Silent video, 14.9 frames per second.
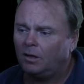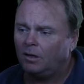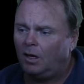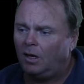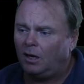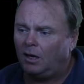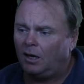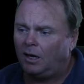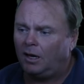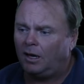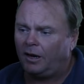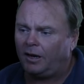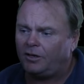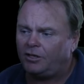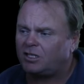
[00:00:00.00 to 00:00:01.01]
And I
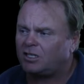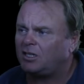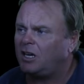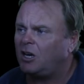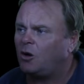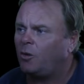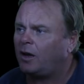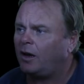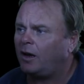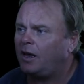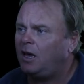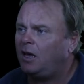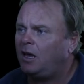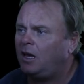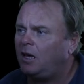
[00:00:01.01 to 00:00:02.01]
can just see quickly
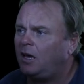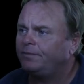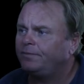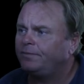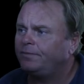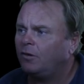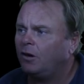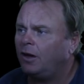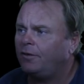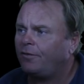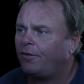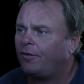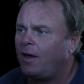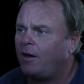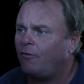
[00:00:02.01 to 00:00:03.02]
here, right, from
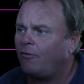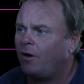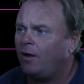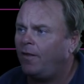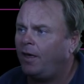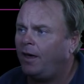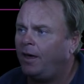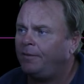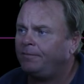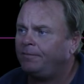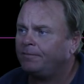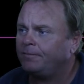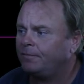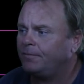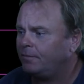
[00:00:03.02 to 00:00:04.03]
that run there,
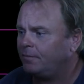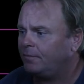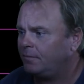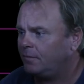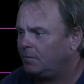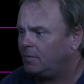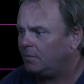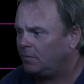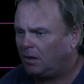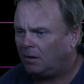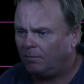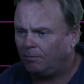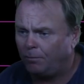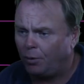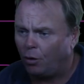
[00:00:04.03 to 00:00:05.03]

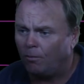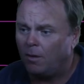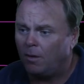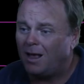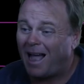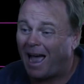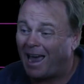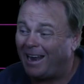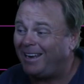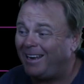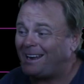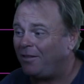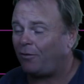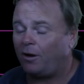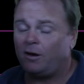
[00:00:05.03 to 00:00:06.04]
boom,
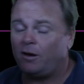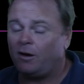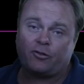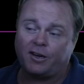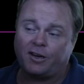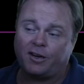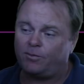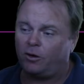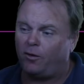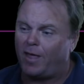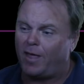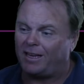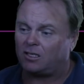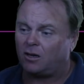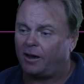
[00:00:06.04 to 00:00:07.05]
88.3 retracement on that
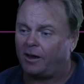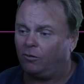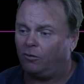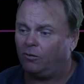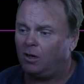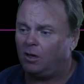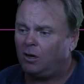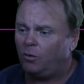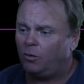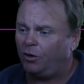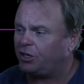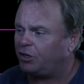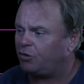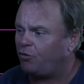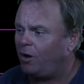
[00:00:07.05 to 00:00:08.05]
cycle, which is
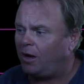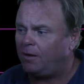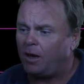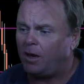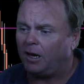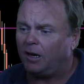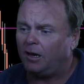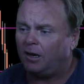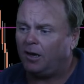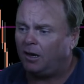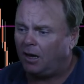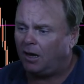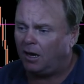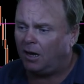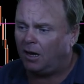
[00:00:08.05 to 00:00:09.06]
really big.
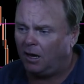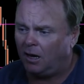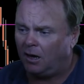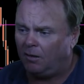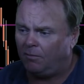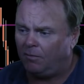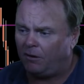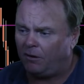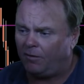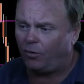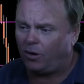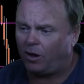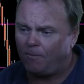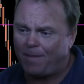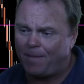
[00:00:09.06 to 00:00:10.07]
If we go
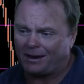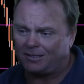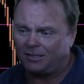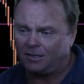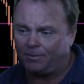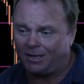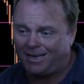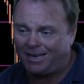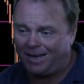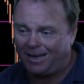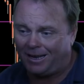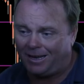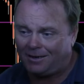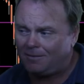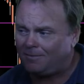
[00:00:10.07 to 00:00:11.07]
back to the
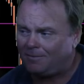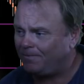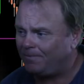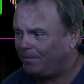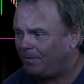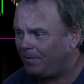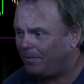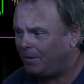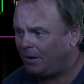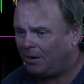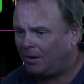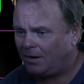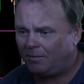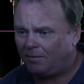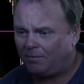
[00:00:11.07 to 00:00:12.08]
beginning,
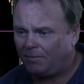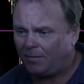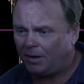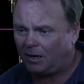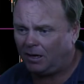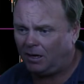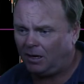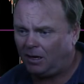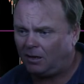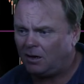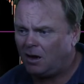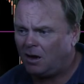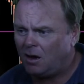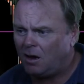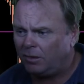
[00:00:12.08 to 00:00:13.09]
back here,
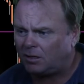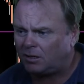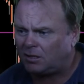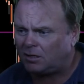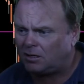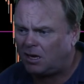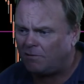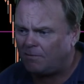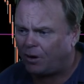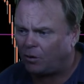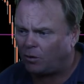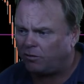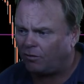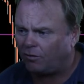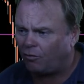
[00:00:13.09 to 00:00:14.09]
but this is the impulsive
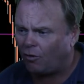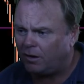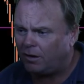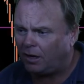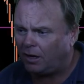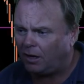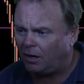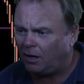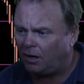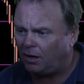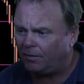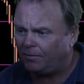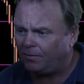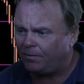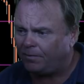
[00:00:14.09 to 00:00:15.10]
run in here,
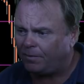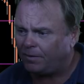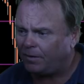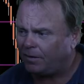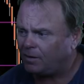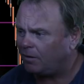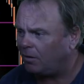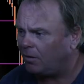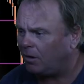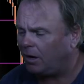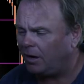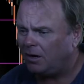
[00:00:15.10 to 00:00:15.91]
right?